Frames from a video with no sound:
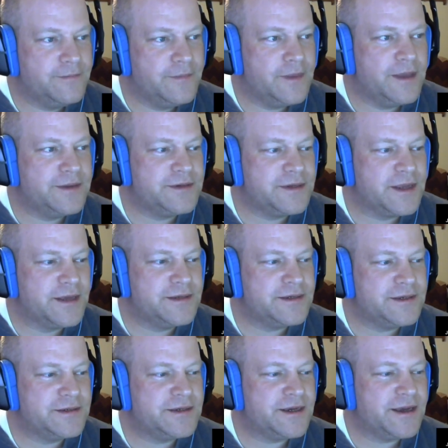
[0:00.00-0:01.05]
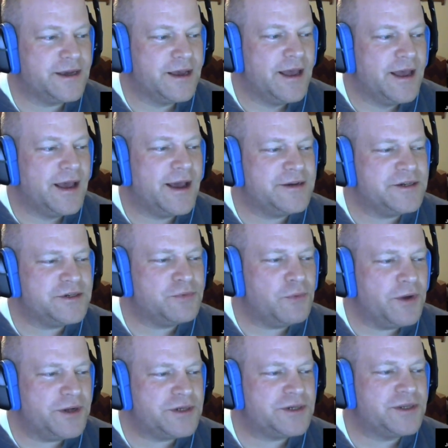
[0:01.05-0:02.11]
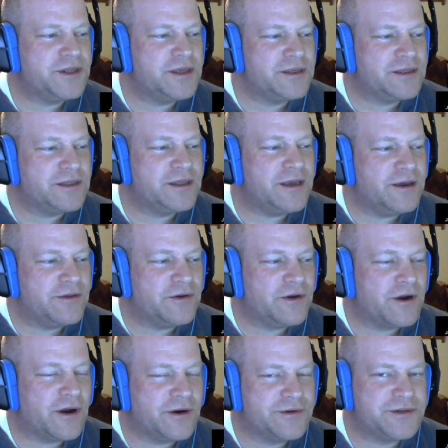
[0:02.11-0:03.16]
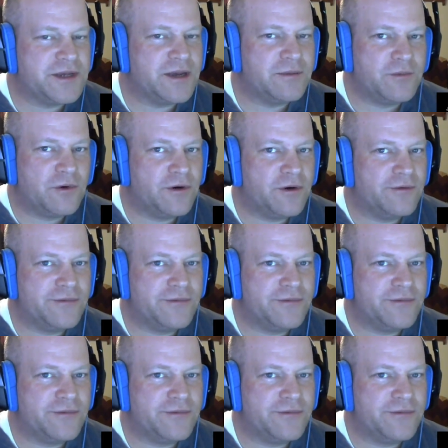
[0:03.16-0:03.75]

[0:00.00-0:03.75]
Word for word: It's nice to see. I just wish that the other cards had more of